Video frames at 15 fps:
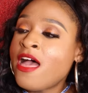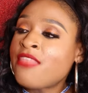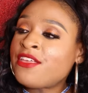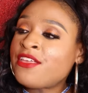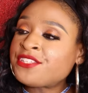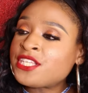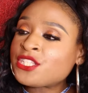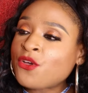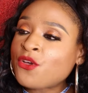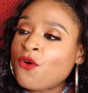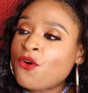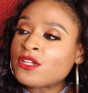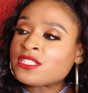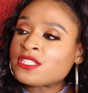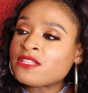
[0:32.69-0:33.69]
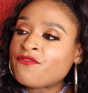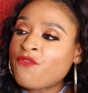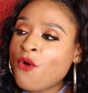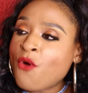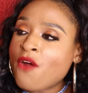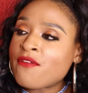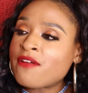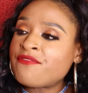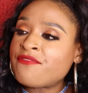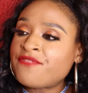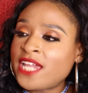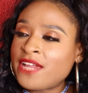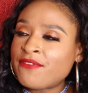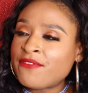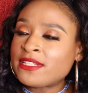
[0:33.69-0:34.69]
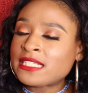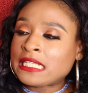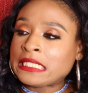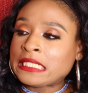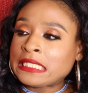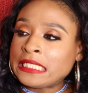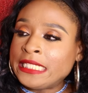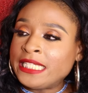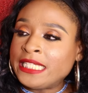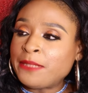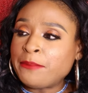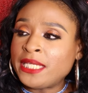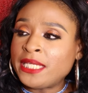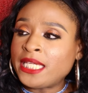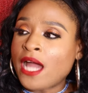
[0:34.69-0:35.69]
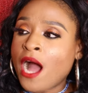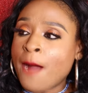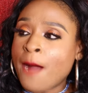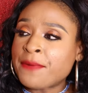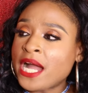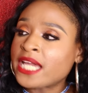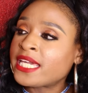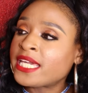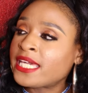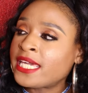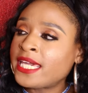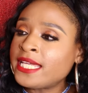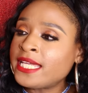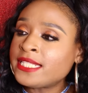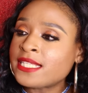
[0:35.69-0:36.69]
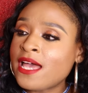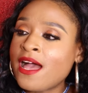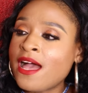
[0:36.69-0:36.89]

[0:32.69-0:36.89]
This is called Sephora Favorites Clean Me Up Kit